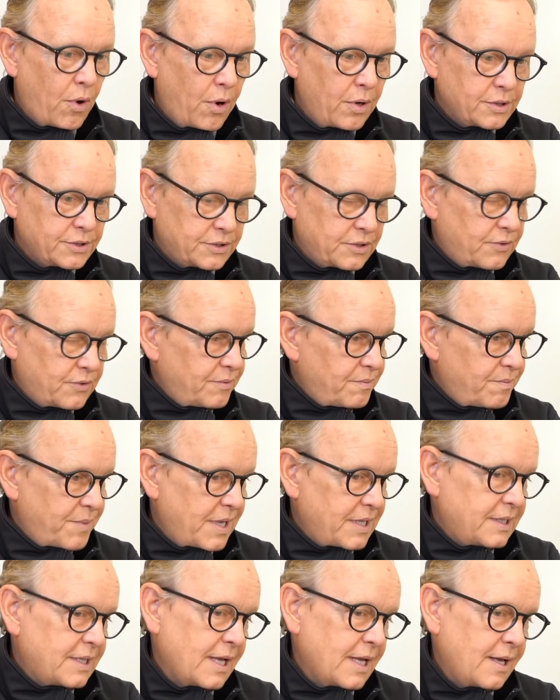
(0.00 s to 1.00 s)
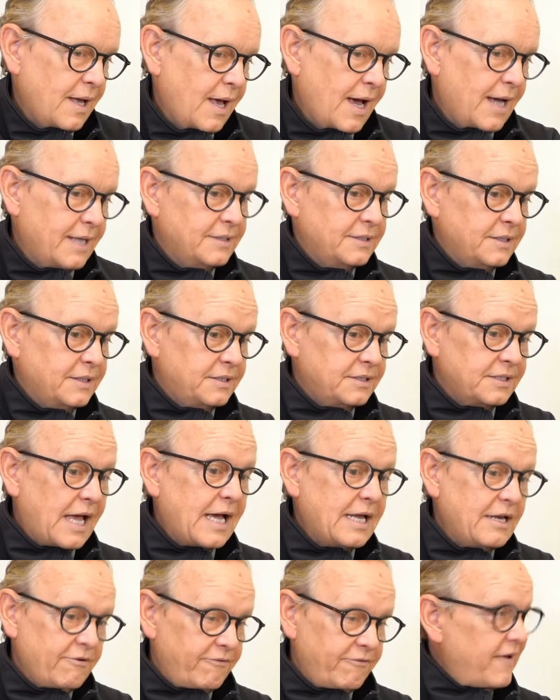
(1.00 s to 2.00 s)
So, but as a
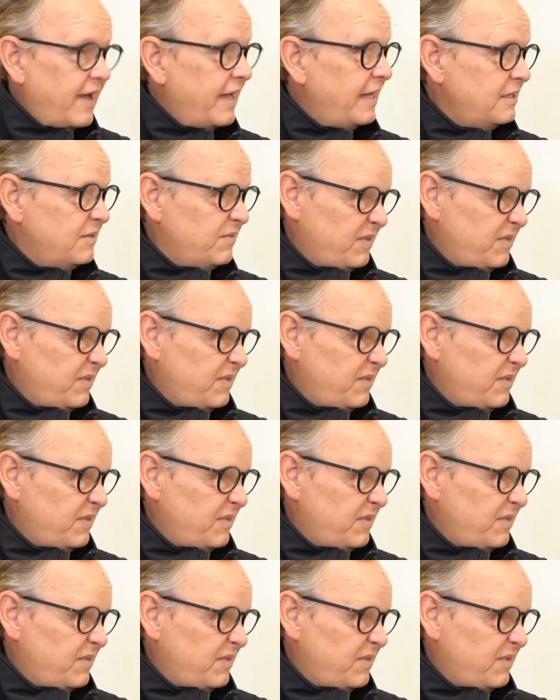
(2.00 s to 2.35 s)
side effect,